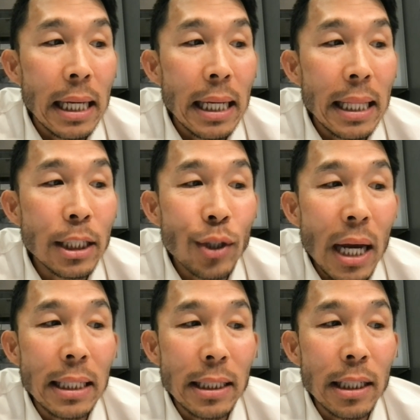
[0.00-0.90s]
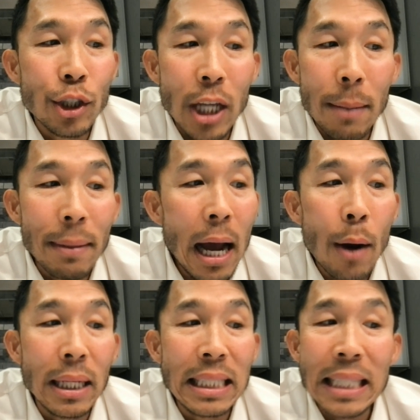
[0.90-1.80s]
he then tried to tell Jamin
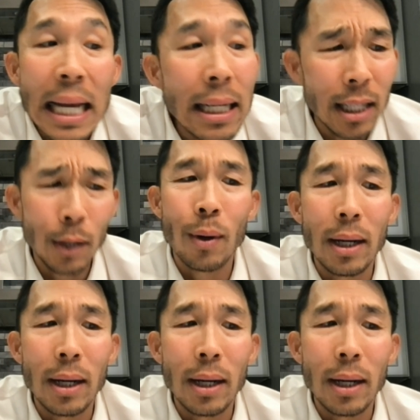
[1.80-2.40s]
how excited he